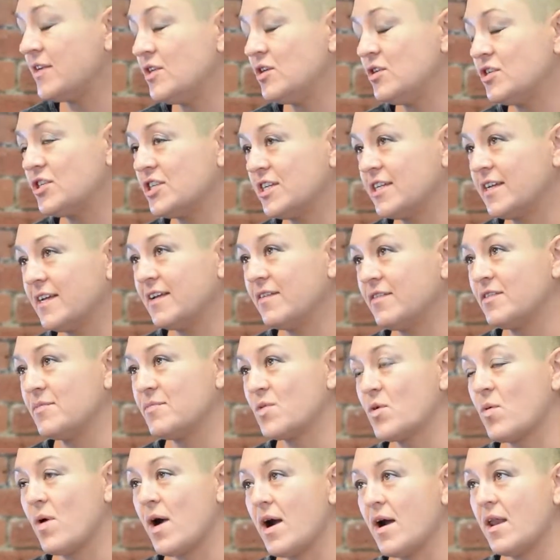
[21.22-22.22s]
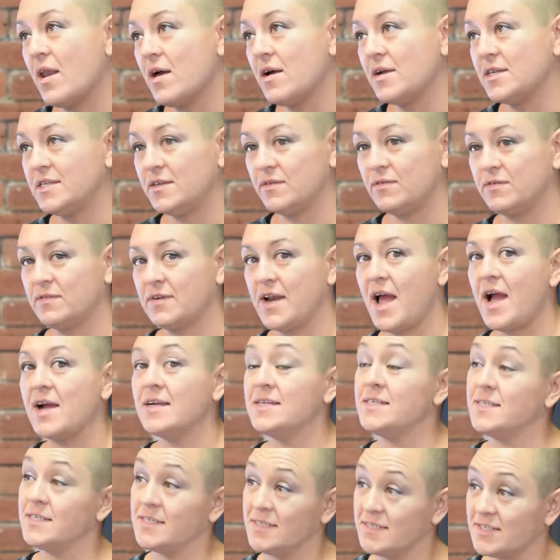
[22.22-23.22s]
usually give them quite a lot of different
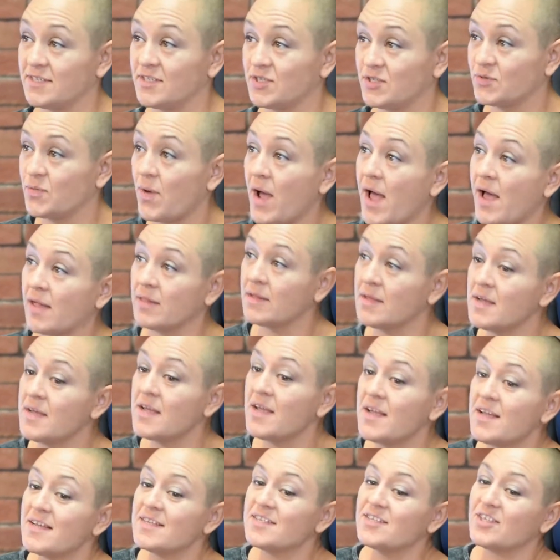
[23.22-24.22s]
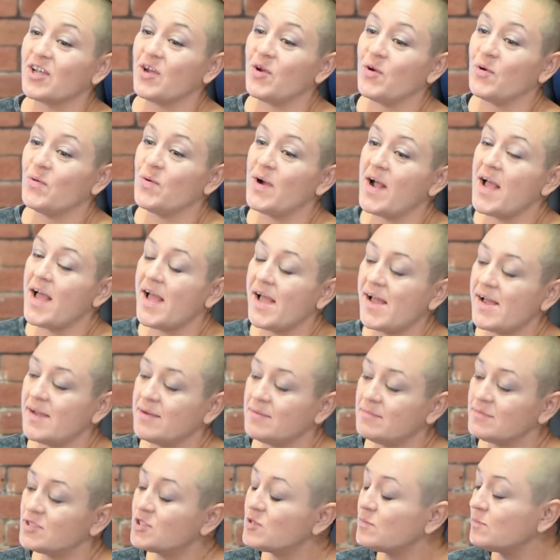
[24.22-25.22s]
ideas as well. So
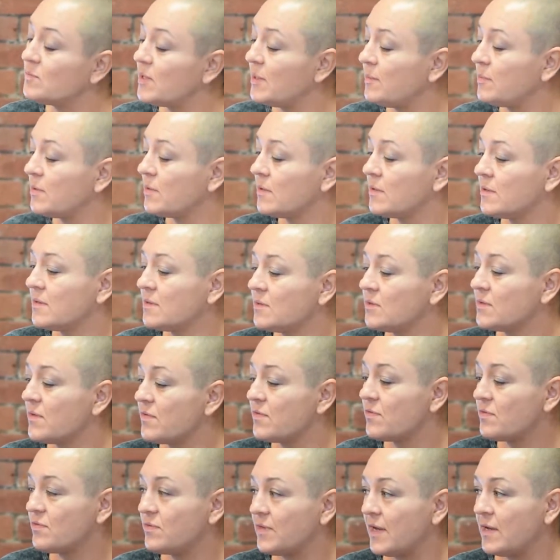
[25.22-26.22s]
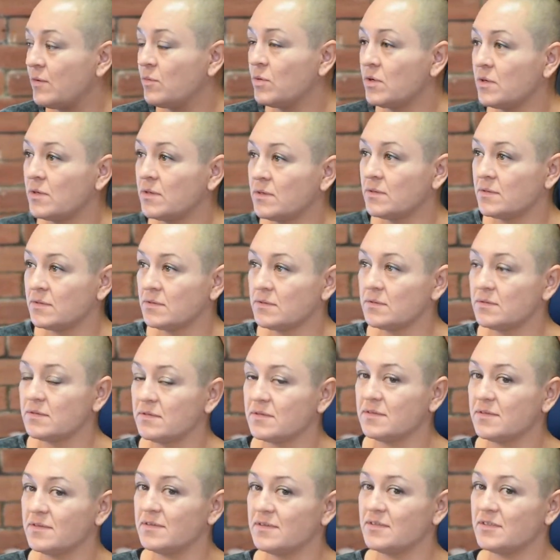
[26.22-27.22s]
some people, they
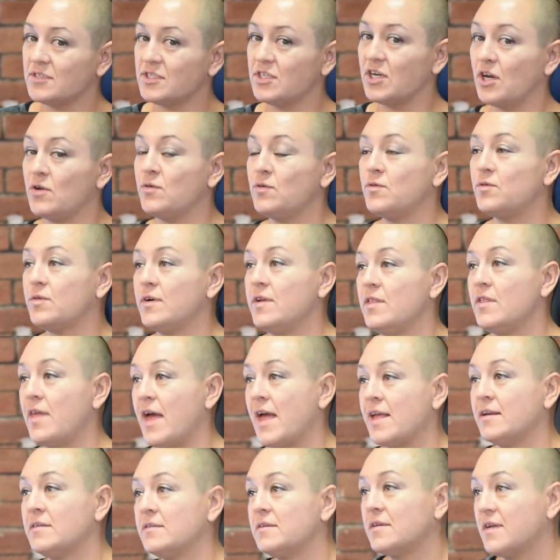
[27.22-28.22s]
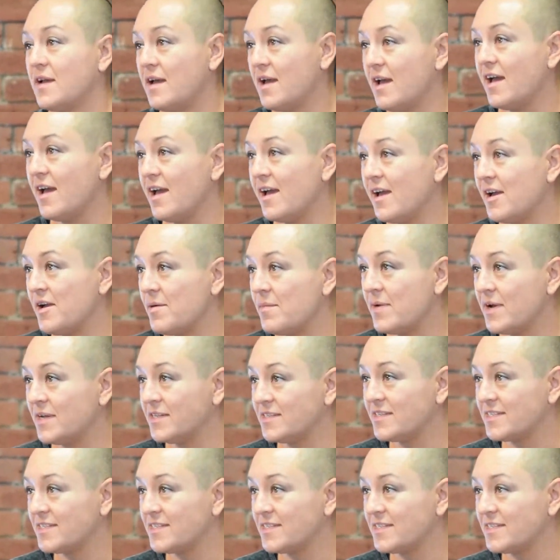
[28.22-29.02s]
will go for it then and